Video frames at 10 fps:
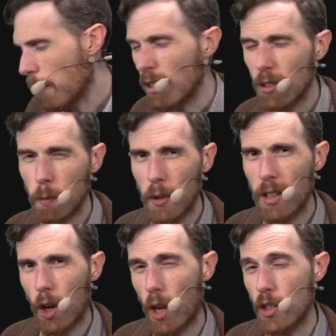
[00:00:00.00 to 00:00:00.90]
I'm going to split
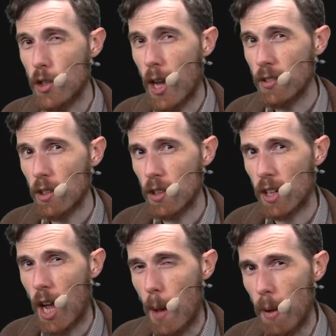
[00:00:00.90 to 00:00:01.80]
it on just the
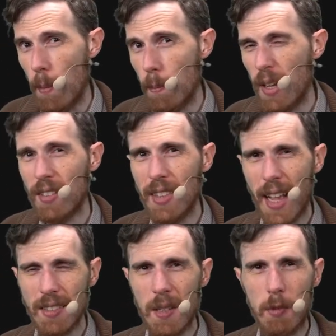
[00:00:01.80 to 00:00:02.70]
comma, because
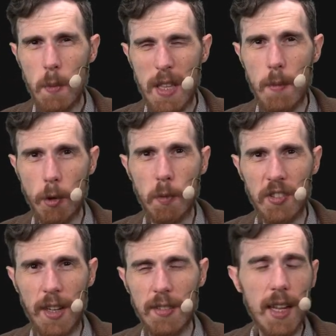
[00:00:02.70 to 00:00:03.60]
that seems to be the most
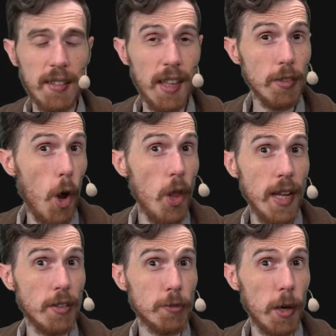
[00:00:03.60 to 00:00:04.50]
precise thing, because that's all
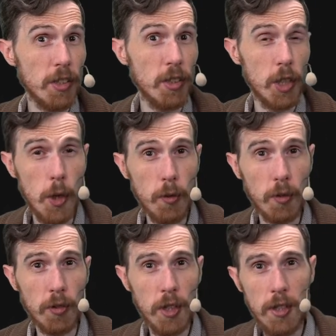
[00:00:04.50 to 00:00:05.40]
I instructed the
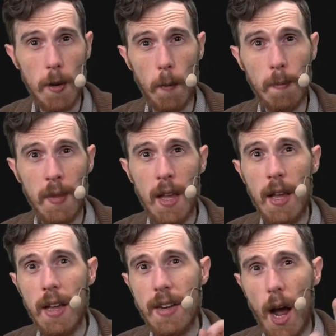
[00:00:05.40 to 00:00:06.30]
users to do.
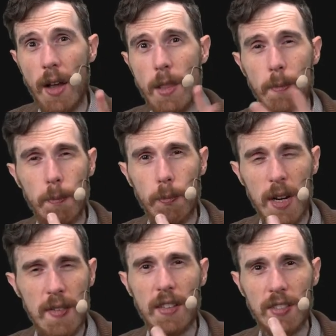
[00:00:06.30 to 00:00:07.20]
Now, in the
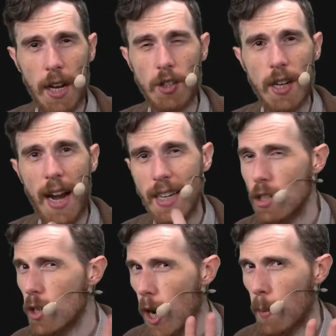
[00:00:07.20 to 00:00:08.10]
previous section, I
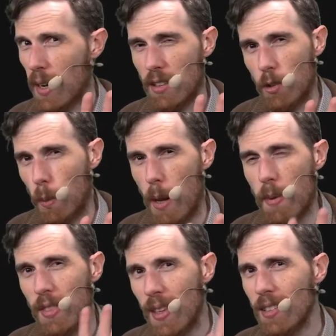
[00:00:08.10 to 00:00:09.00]
didn't talk about it this way,
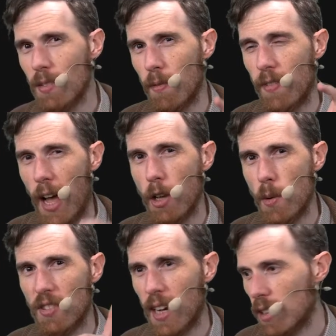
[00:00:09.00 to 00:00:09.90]
but this value
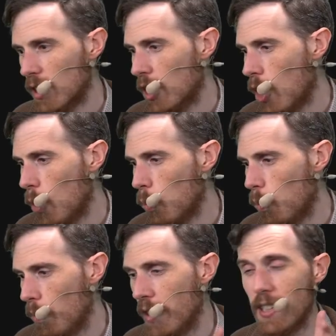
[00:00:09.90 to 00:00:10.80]
is technically called
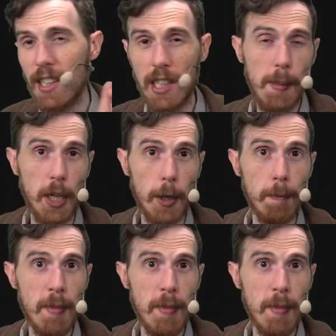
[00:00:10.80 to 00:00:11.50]
the delimiter.